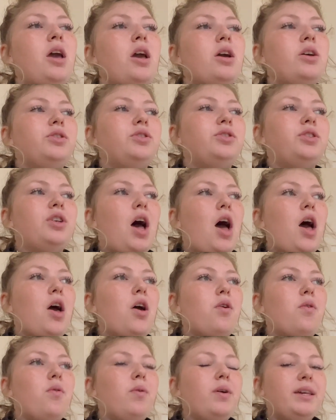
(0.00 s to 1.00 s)

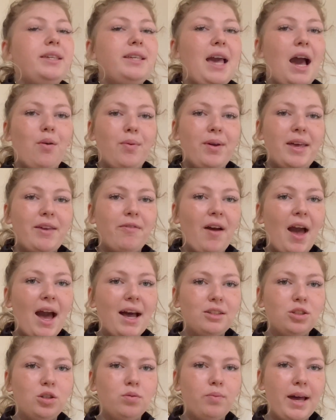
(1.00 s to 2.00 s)
So yeah, we've
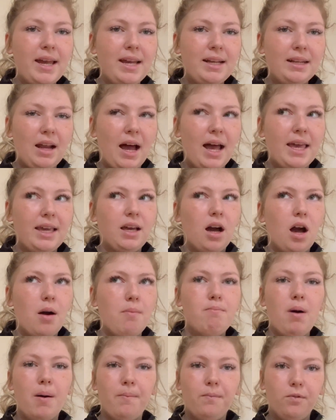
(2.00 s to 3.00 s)
had to wait like a
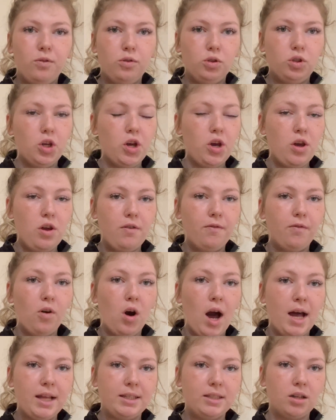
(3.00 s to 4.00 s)
month or two for
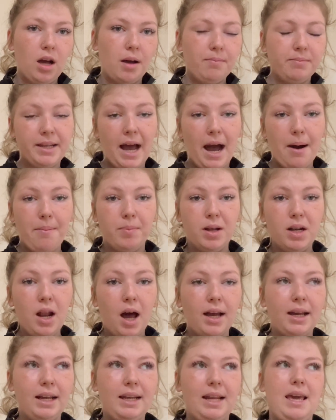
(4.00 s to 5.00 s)
her to come down, but
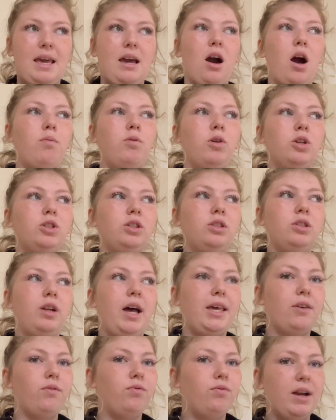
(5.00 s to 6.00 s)
luckily I wasn't
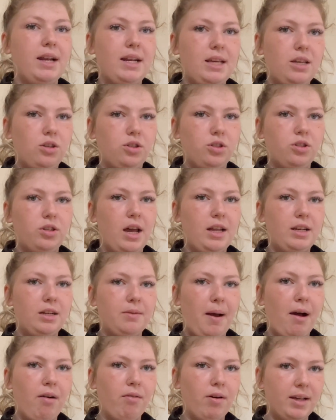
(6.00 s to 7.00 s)
like really concerned
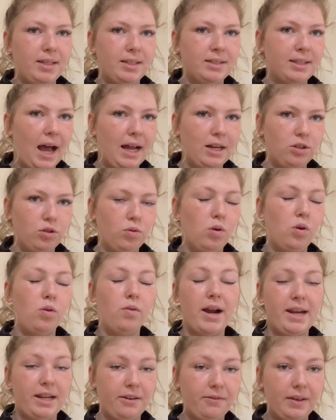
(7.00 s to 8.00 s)
about her saddle
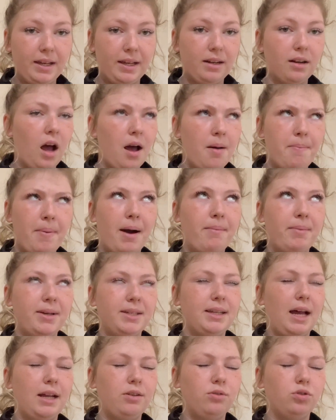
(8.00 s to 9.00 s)
or anything, about my
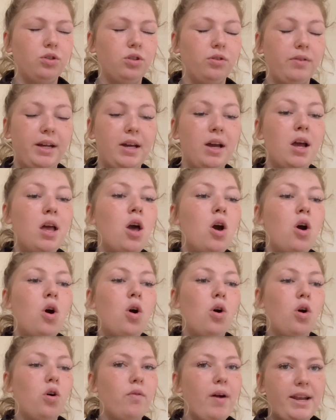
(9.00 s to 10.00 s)
saddle, sorry,
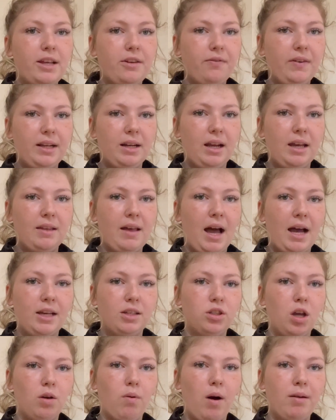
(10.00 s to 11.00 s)
or anything like that,
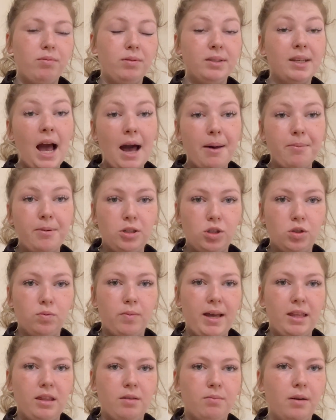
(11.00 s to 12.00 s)
so I was happy to
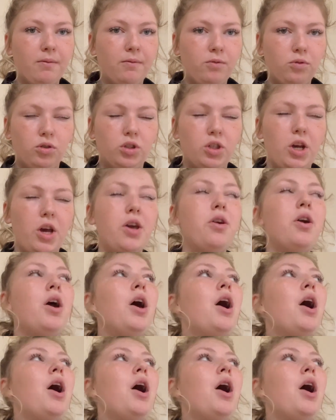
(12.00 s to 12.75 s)
wait the month or two.